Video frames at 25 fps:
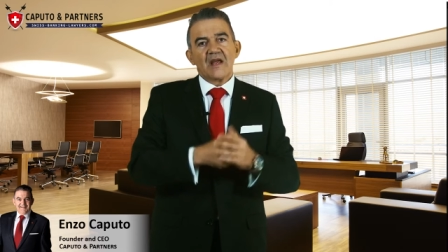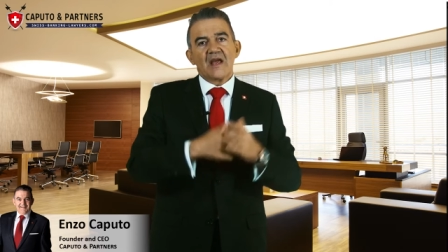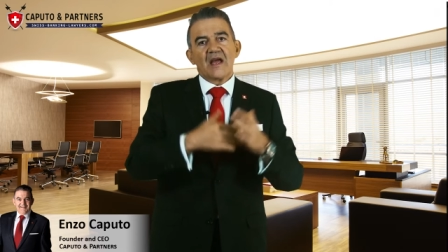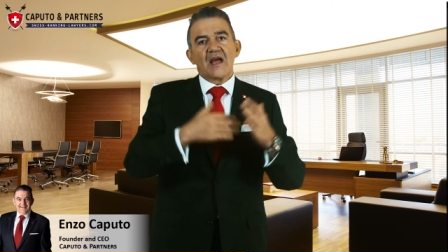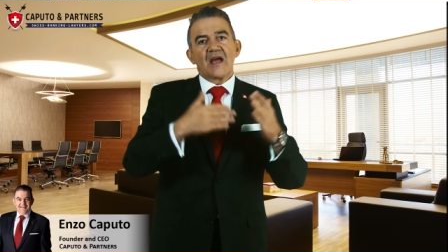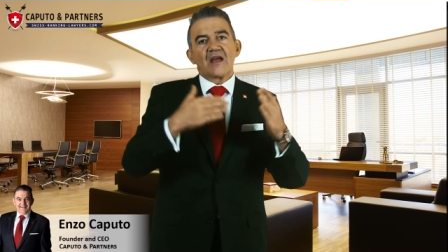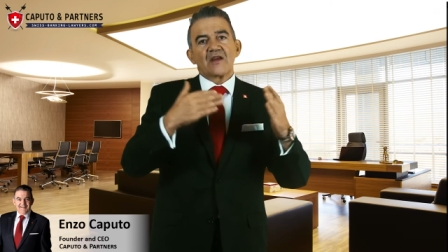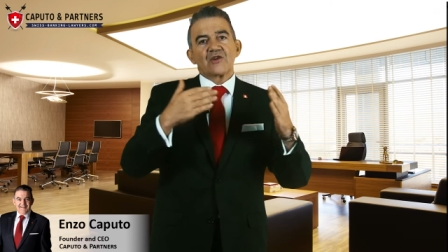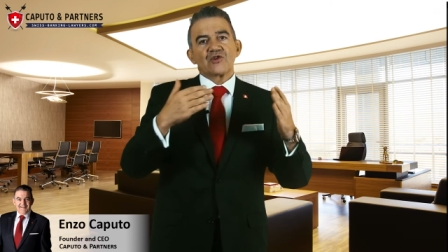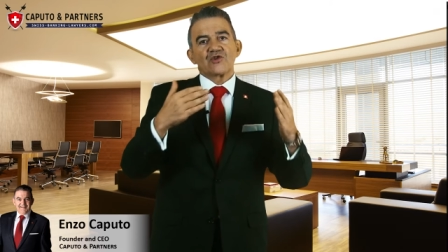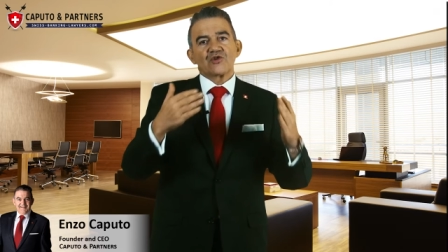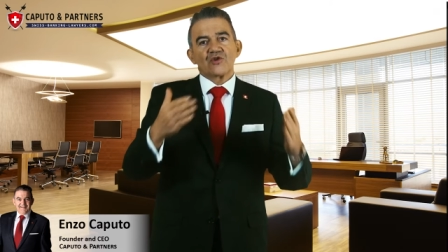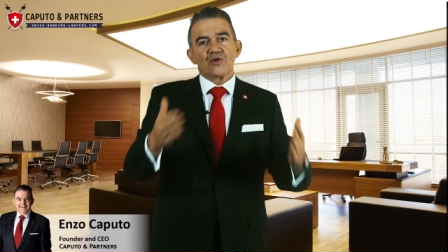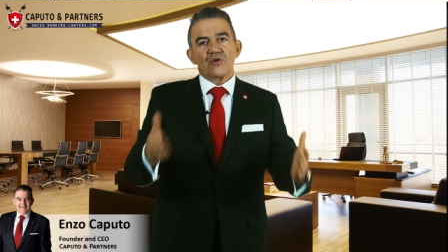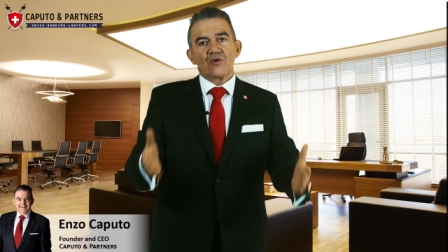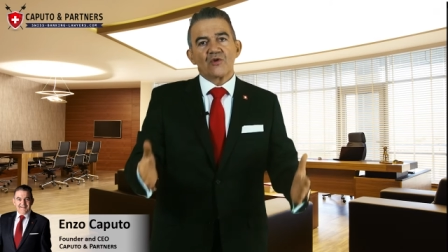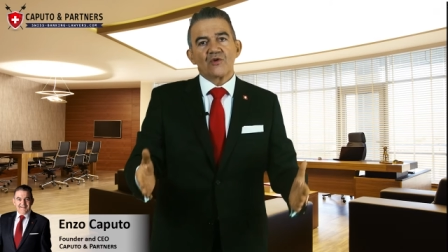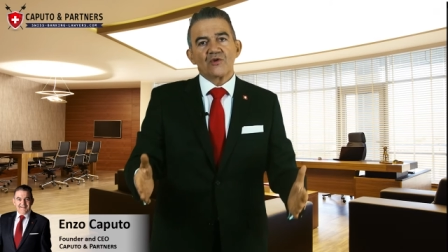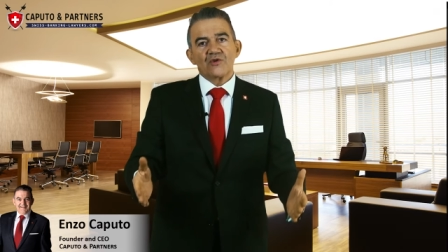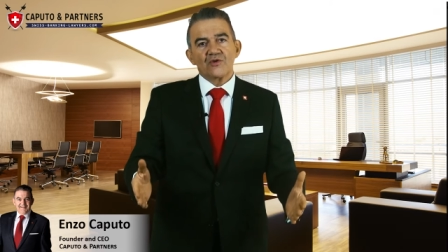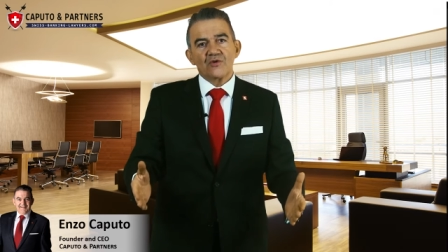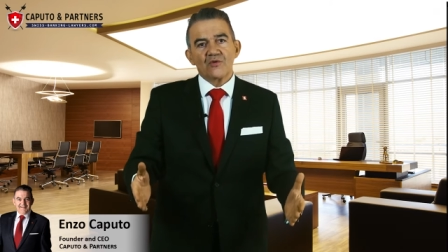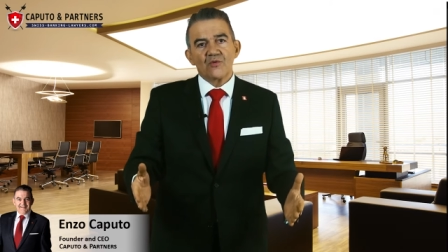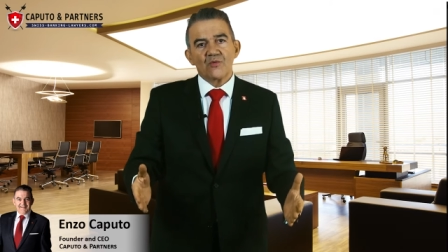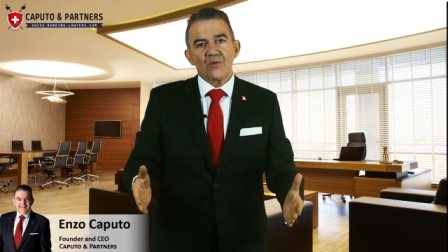I show
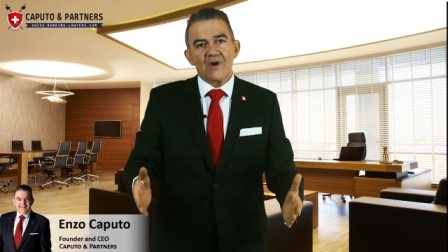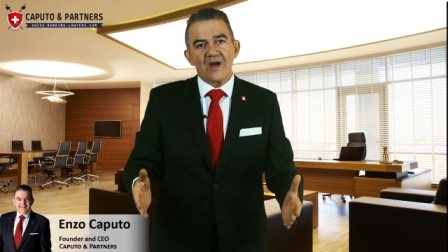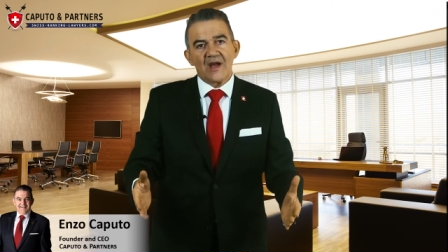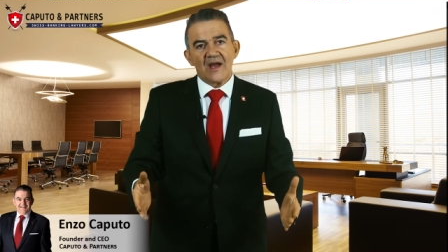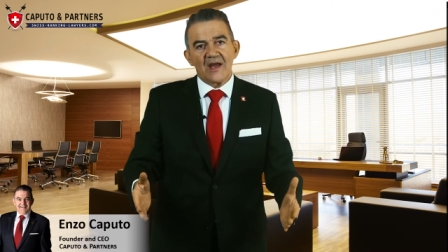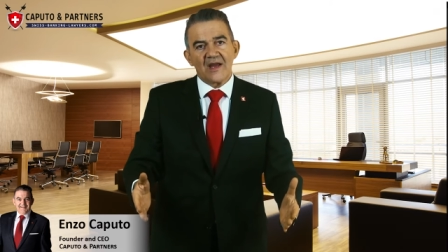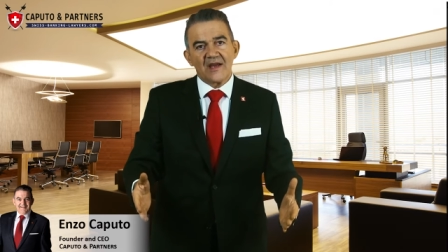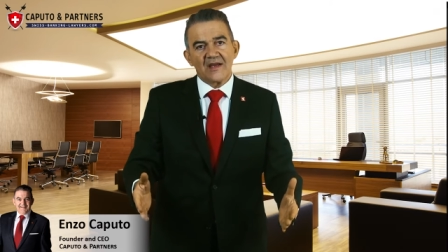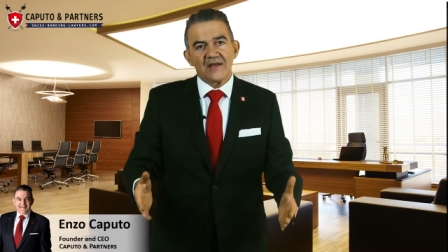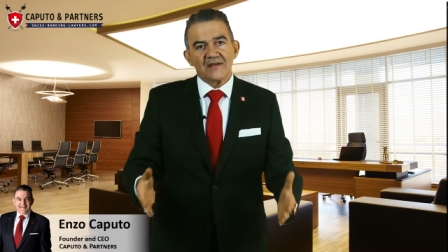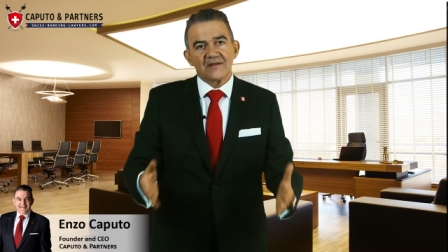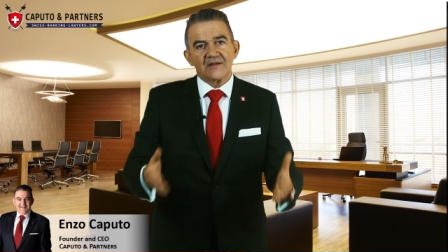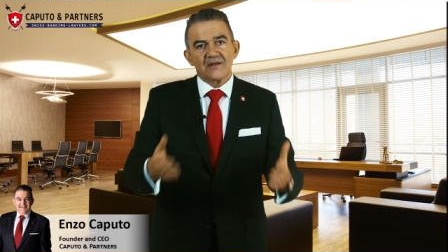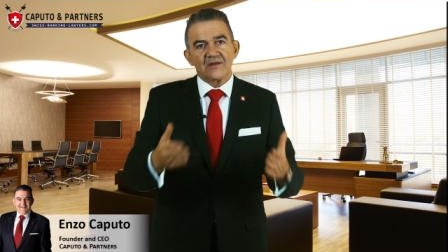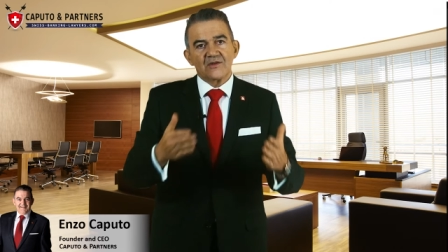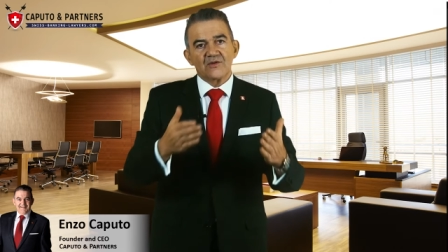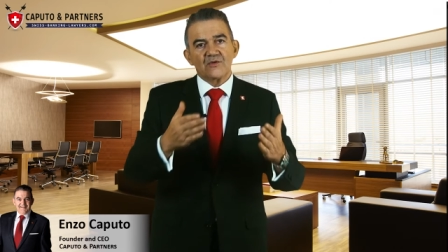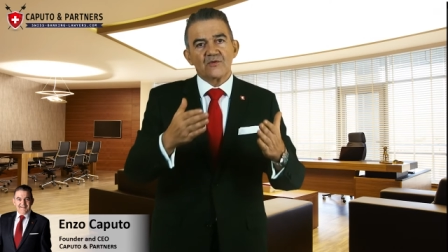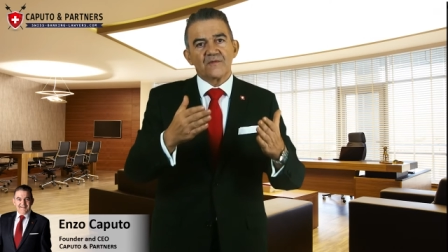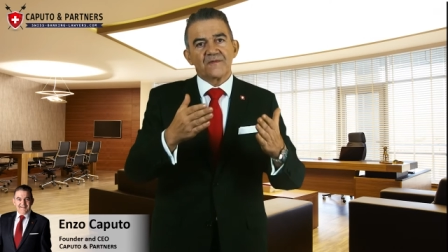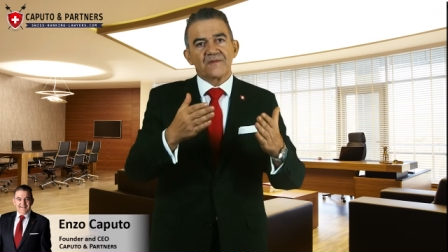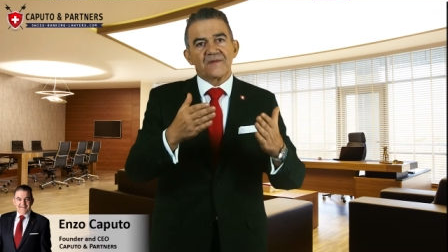you why the new